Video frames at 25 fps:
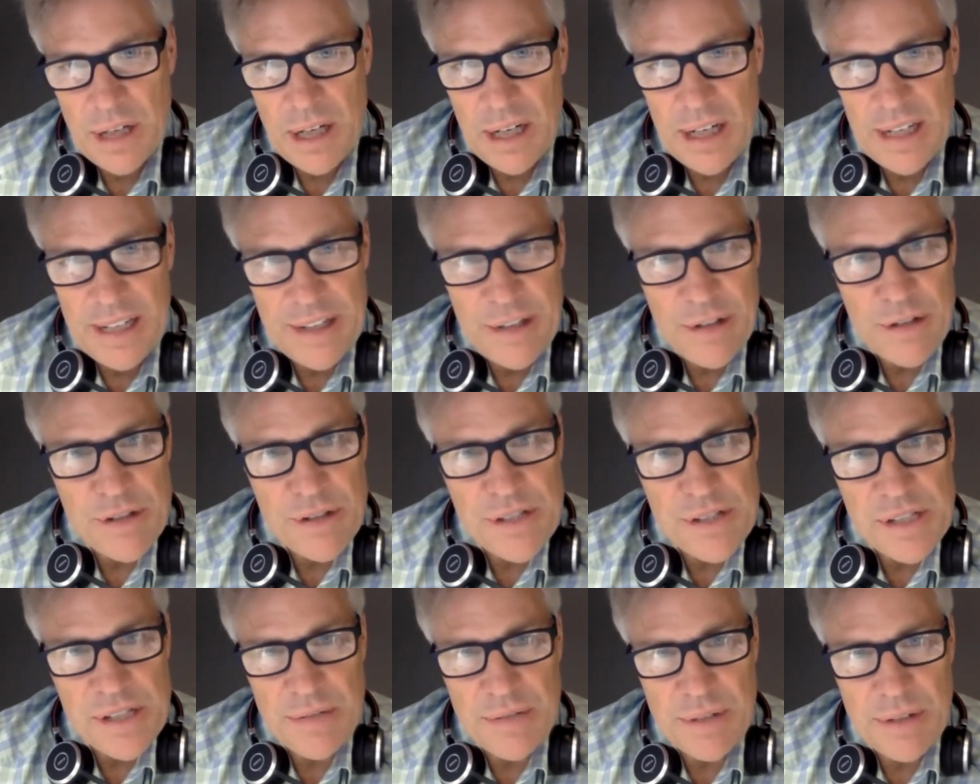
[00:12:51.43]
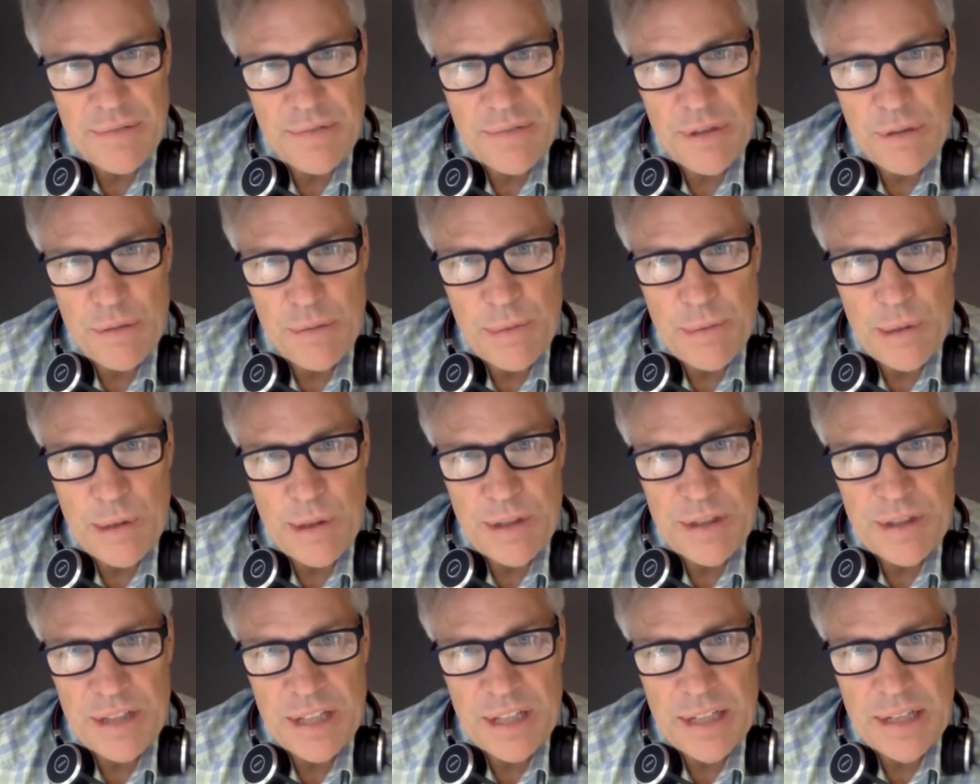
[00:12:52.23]
hires, even if they're
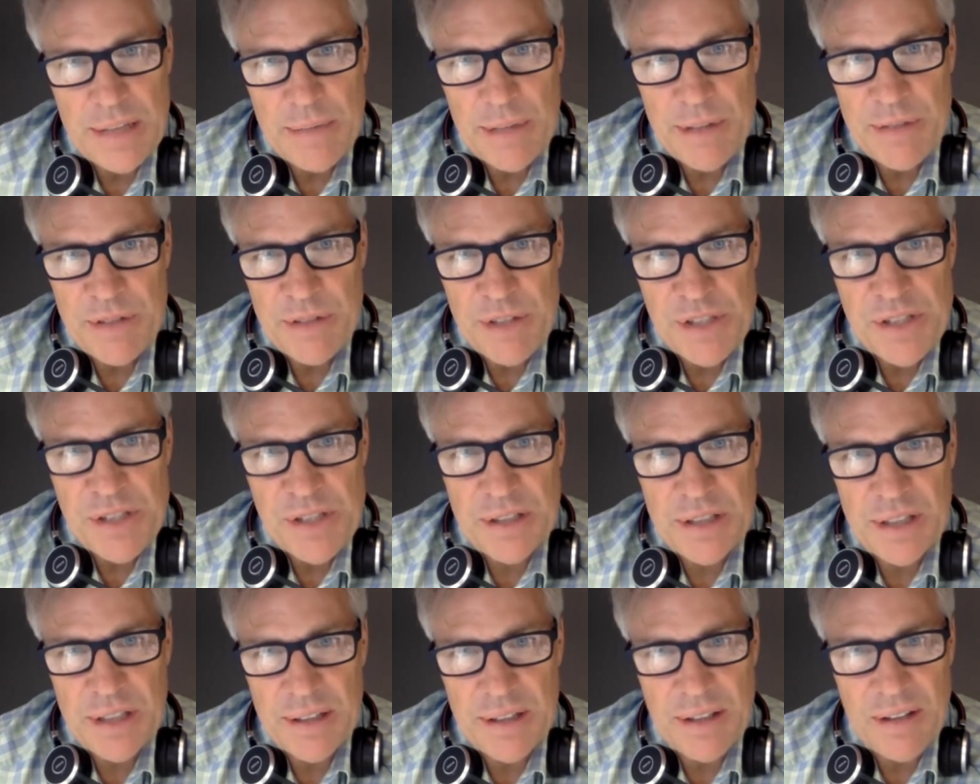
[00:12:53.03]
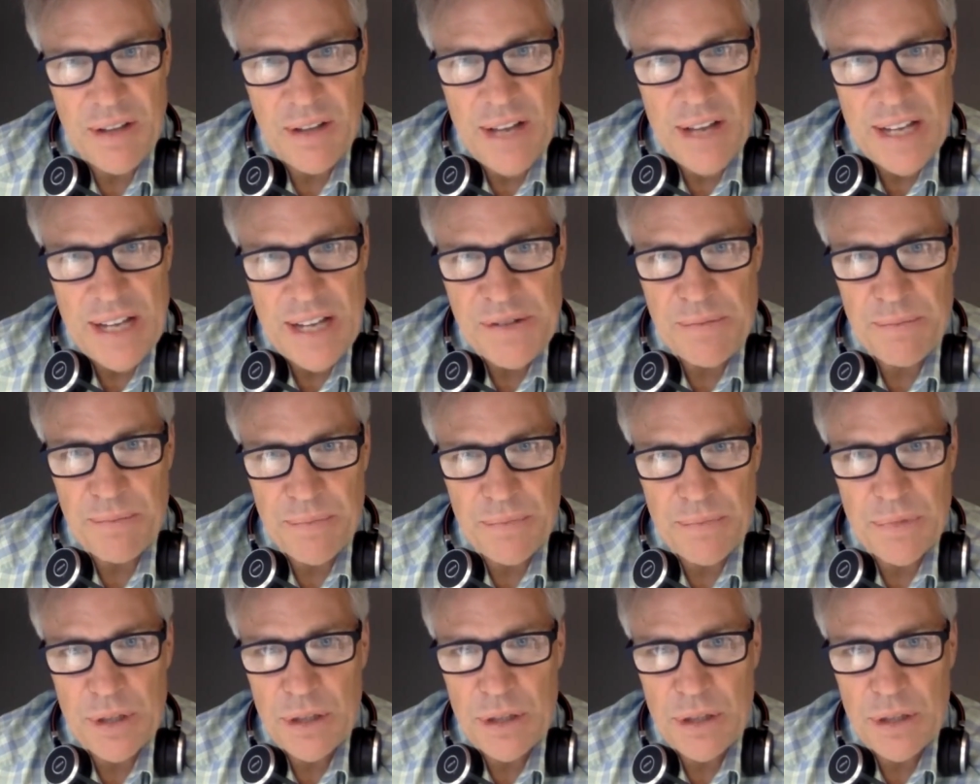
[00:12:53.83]
part-time. I've just, in the last